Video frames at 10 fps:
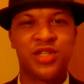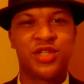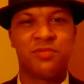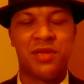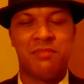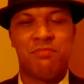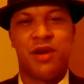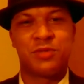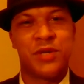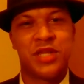embarrassed by the
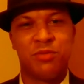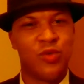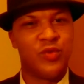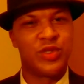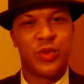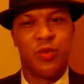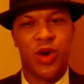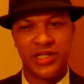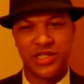movies we watch.